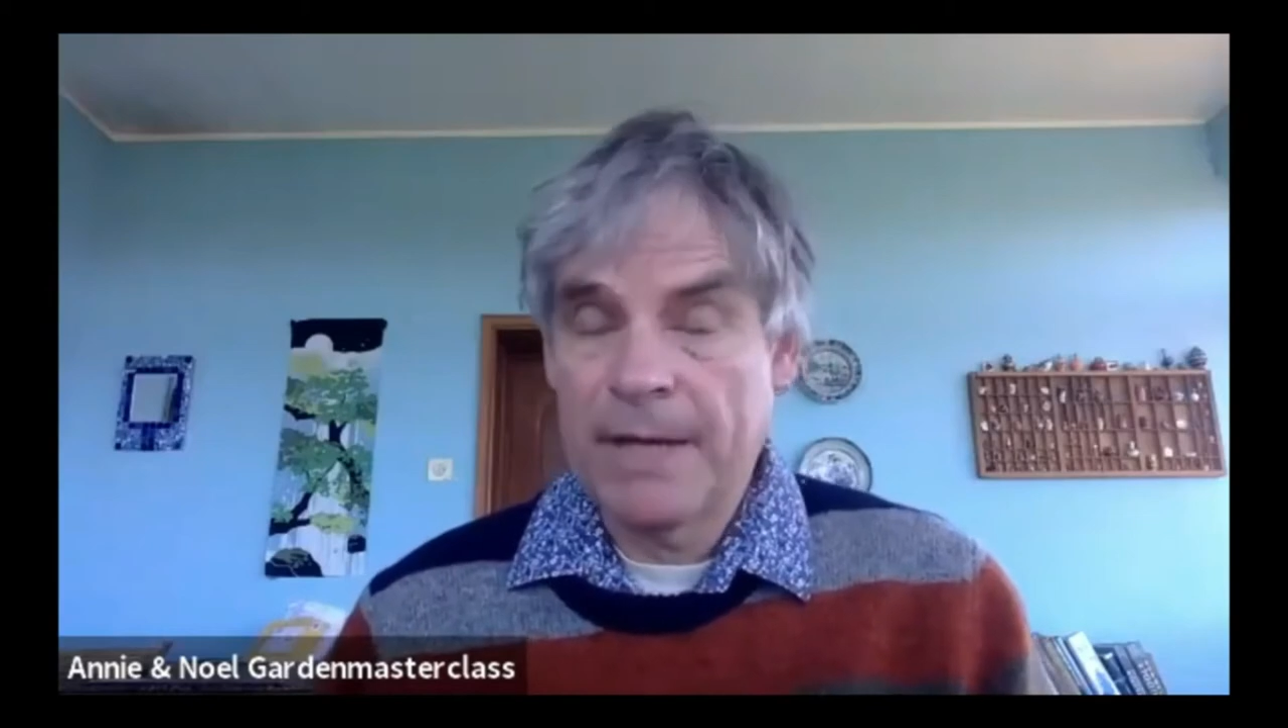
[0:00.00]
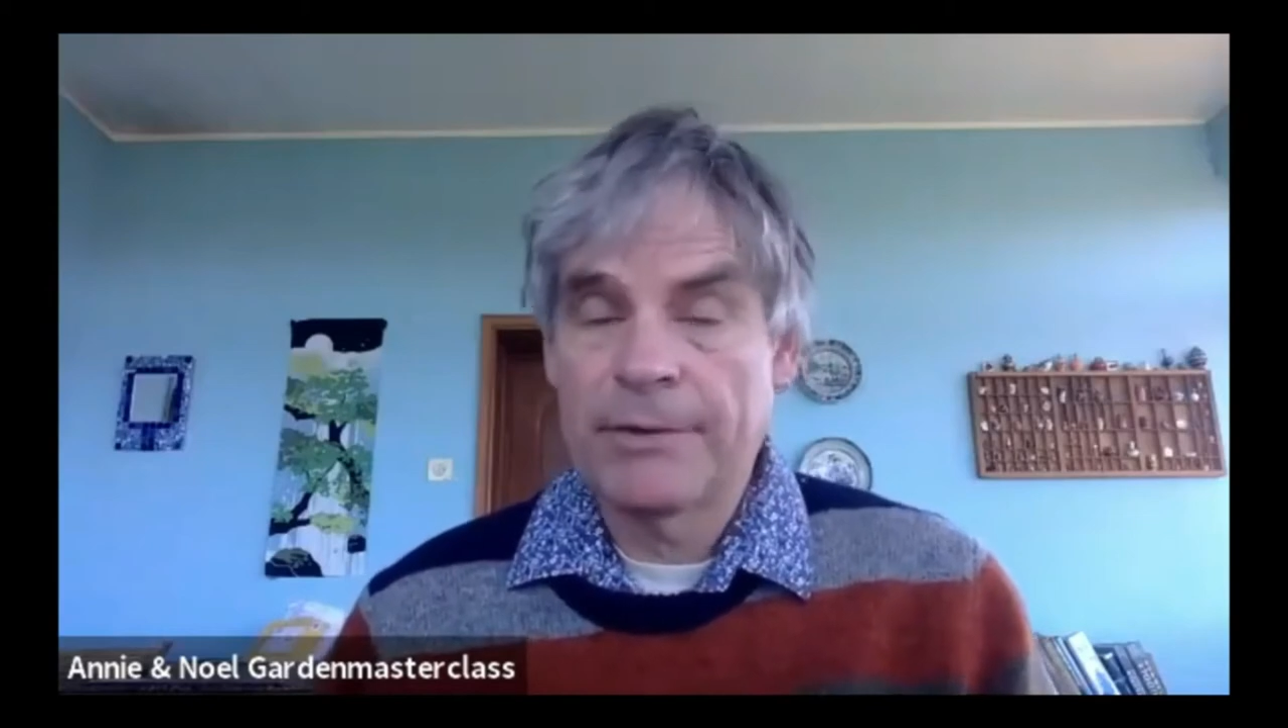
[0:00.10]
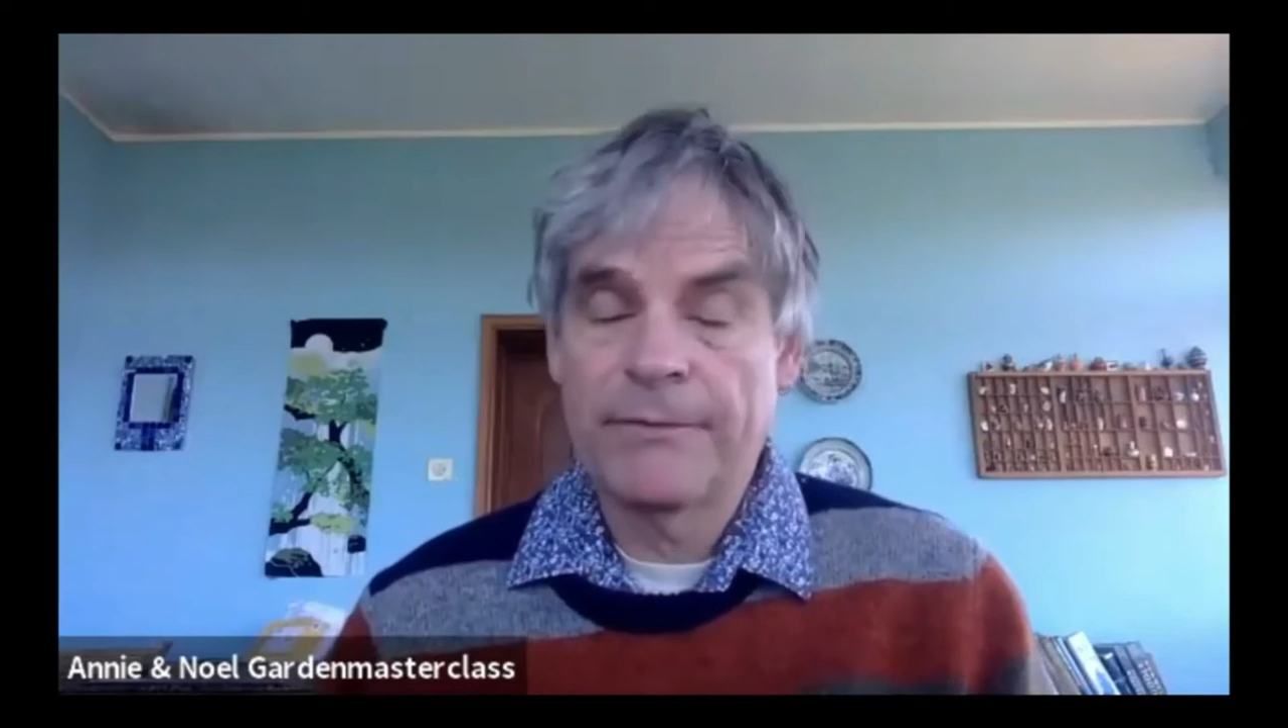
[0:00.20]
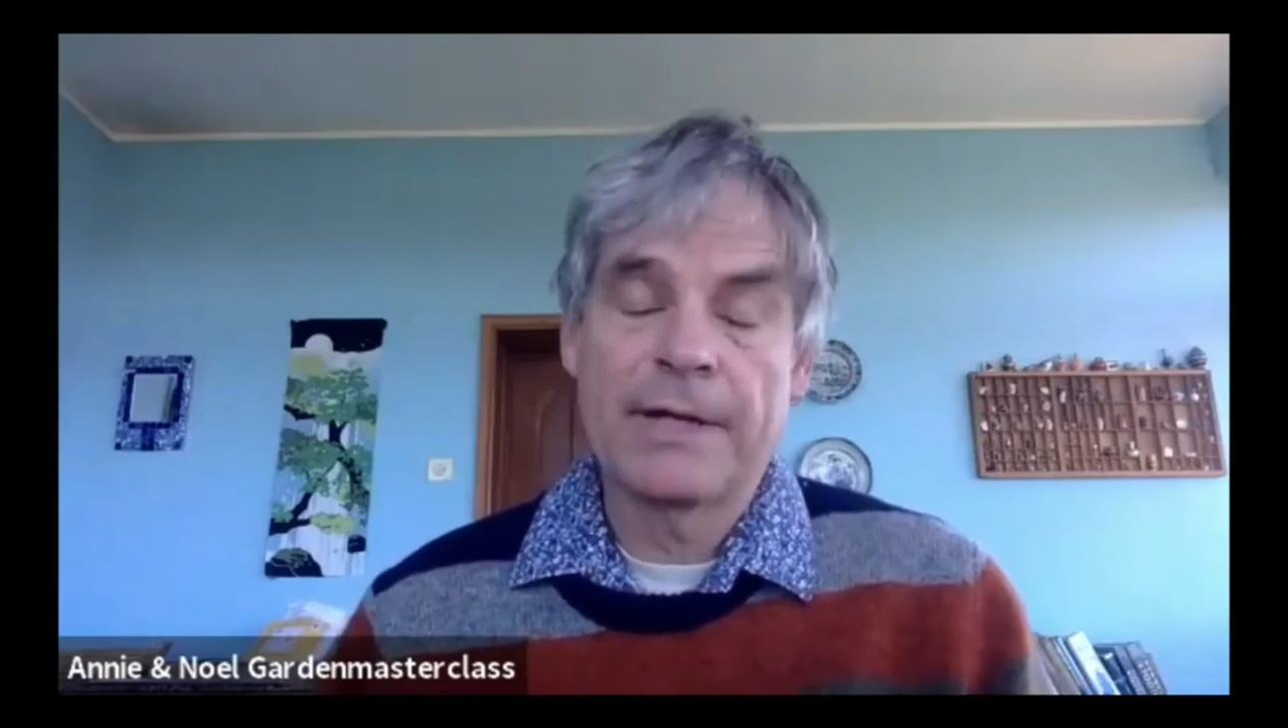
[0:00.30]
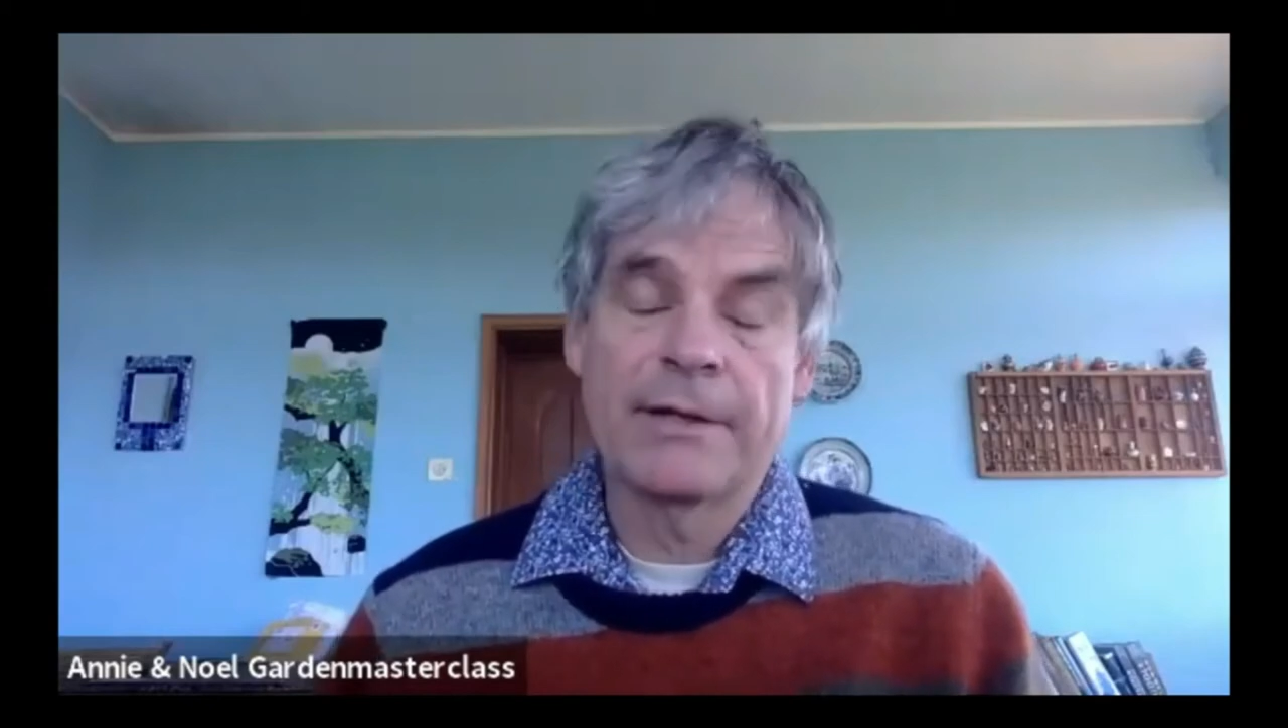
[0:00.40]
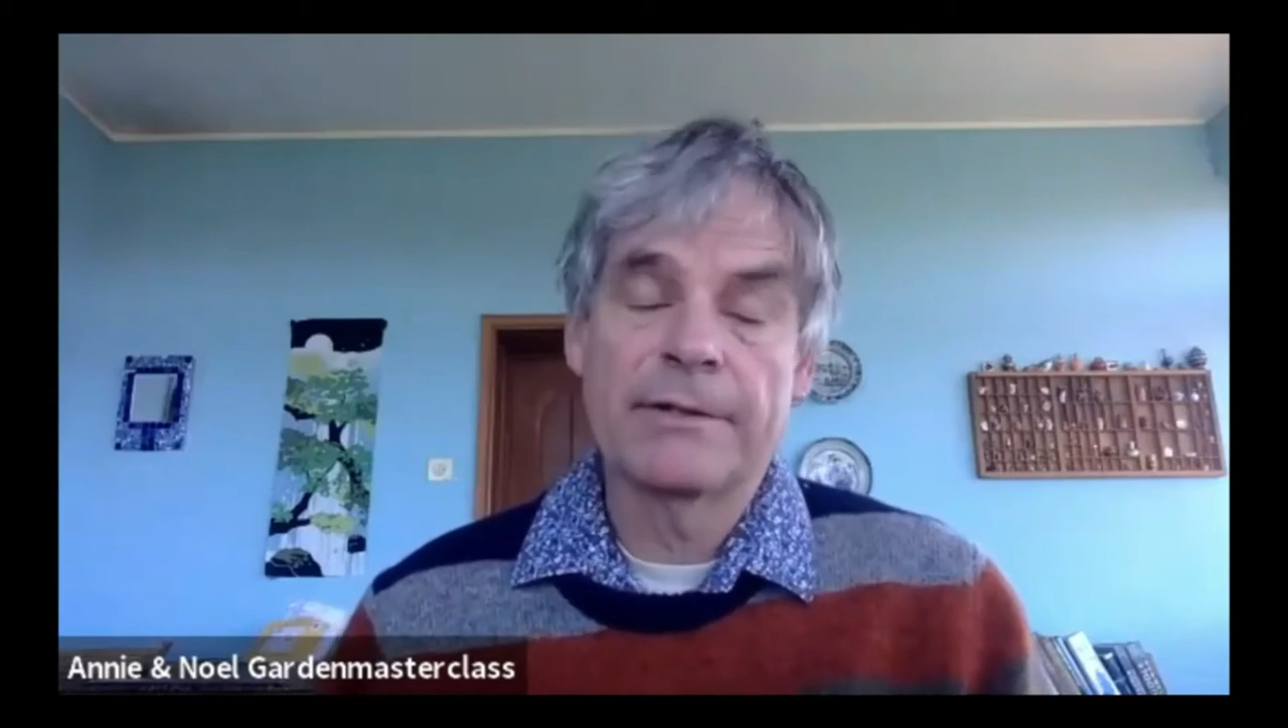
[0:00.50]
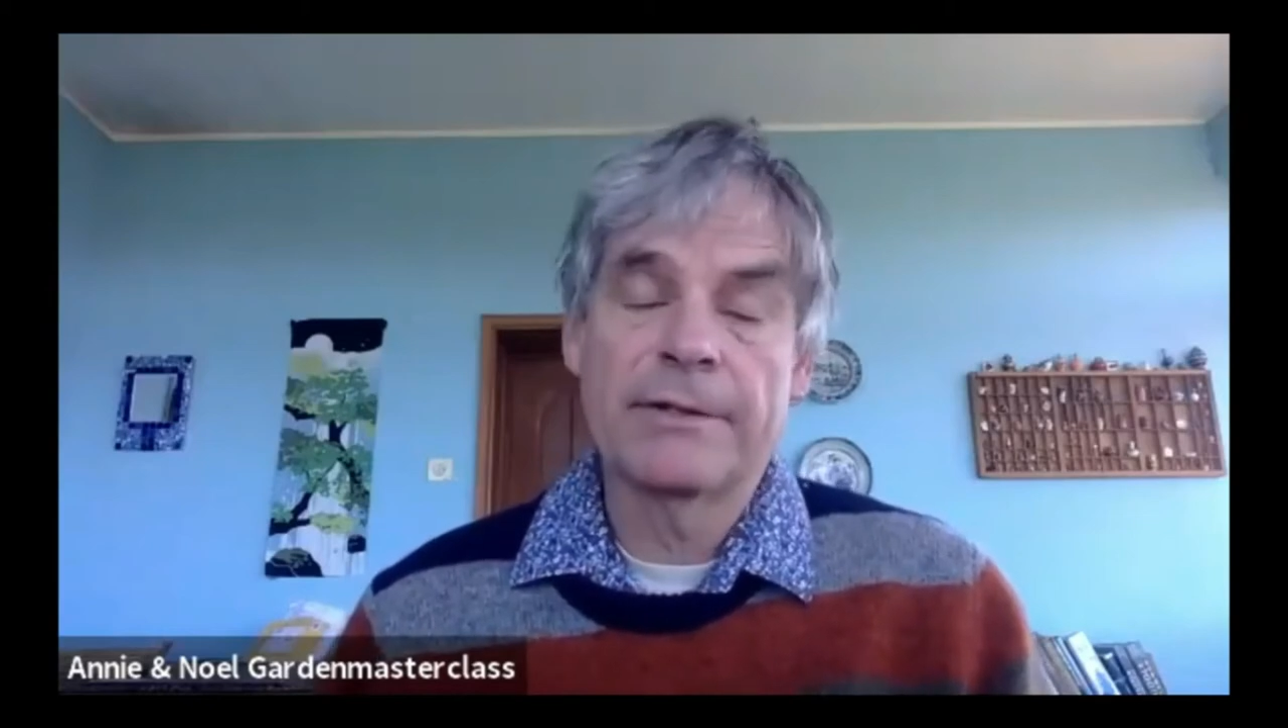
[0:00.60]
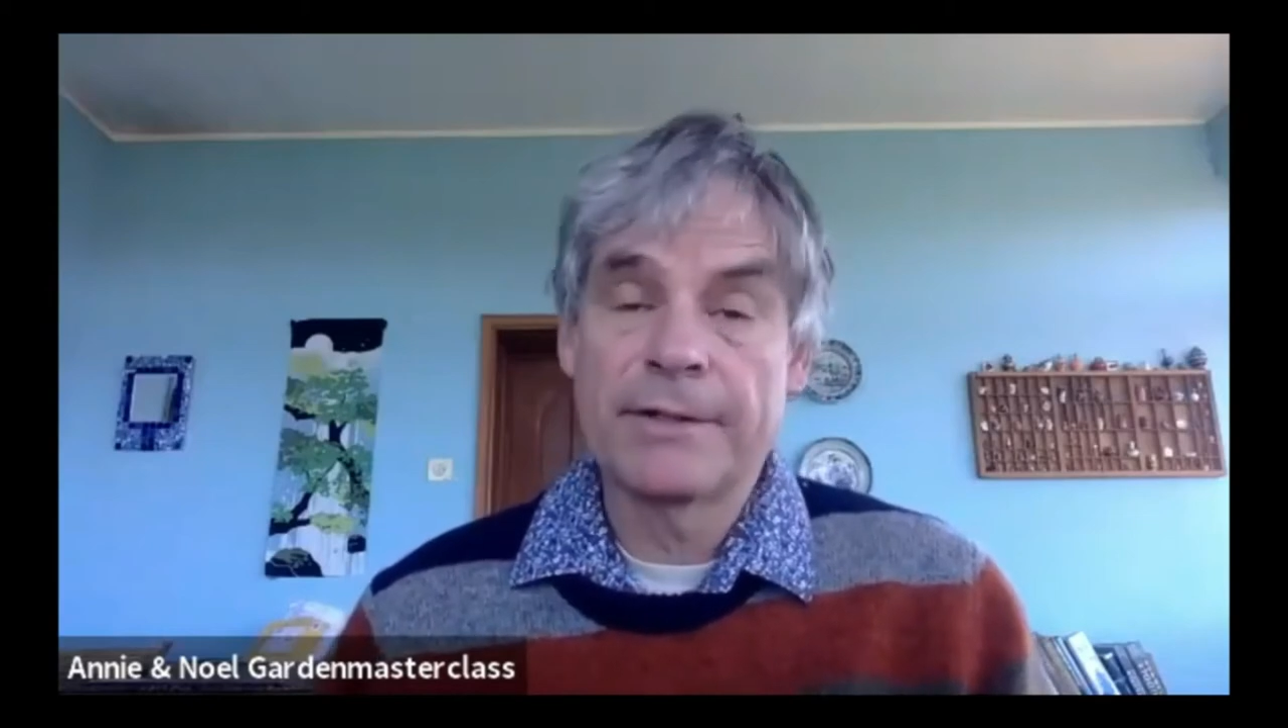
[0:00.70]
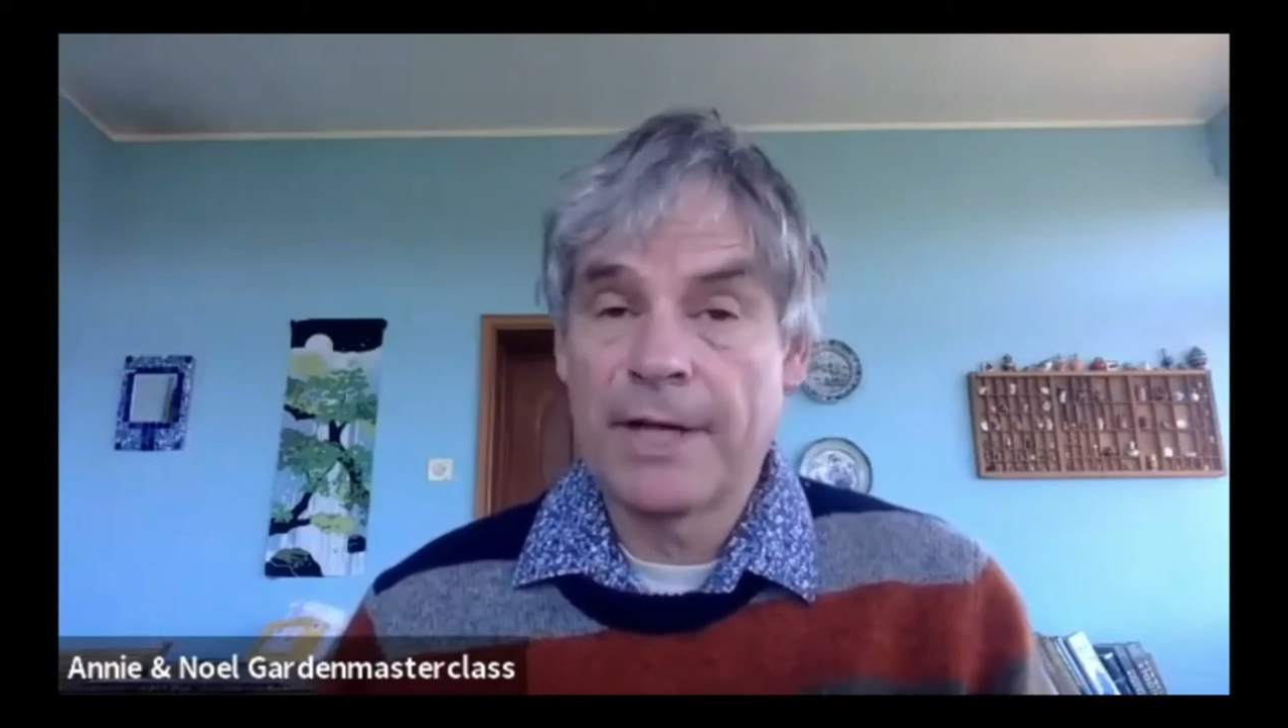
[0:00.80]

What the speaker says: south of England